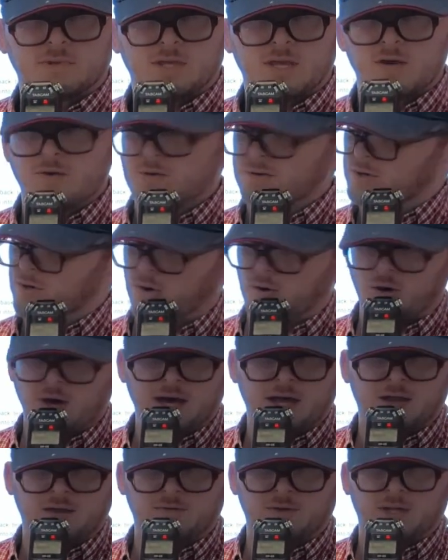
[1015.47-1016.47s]
It was a whole
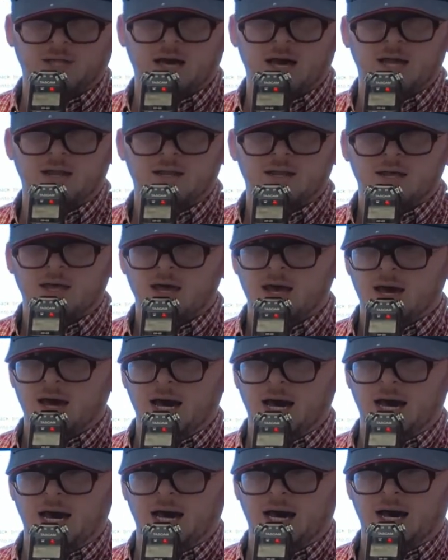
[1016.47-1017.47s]
hell of a lot.
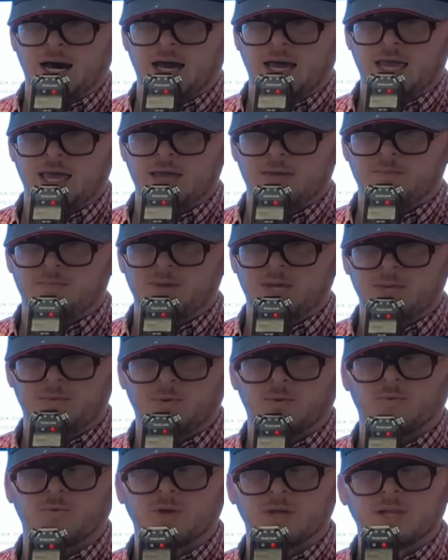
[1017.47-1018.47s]
And
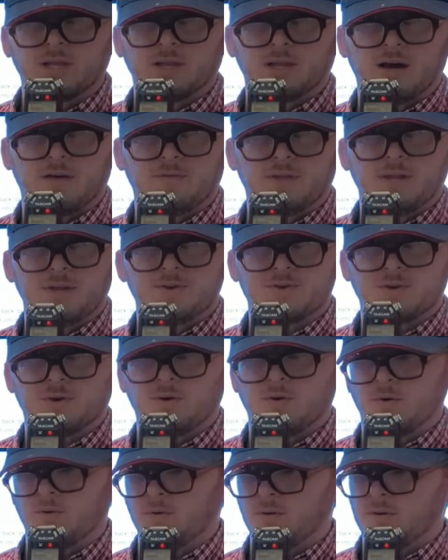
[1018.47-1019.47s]
people really loved it.
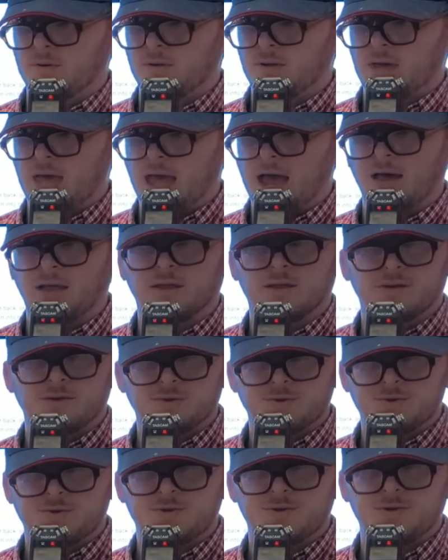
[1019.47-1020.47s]
So
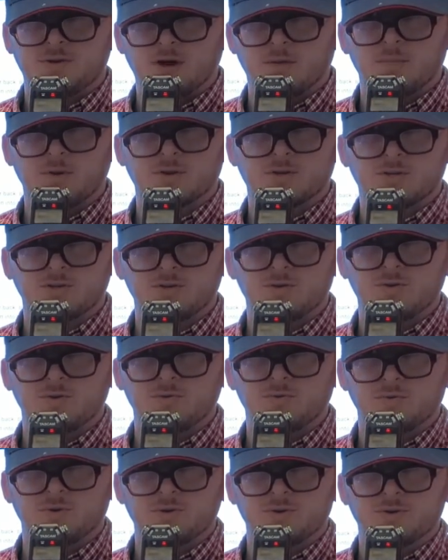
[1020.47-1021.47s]
Alan's number
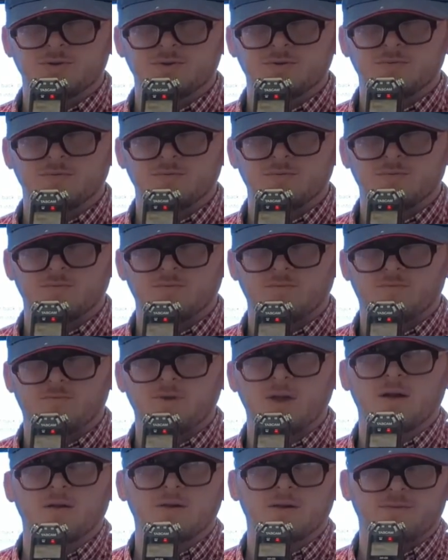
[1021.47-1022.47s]
2 was
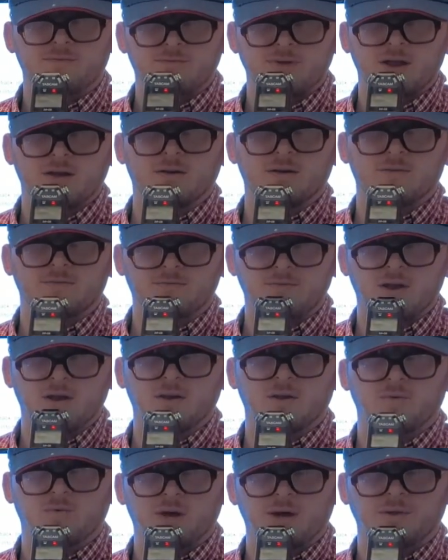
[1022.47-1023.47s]
very
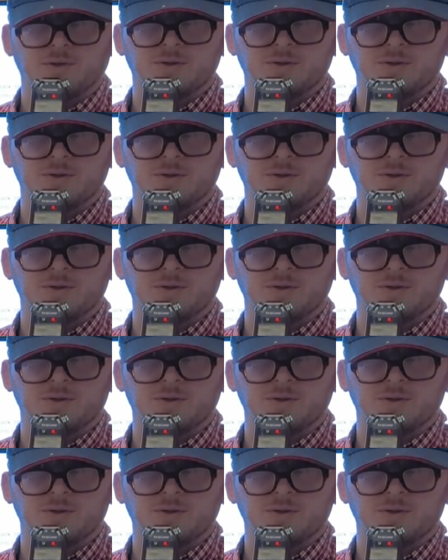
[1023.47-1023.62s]
well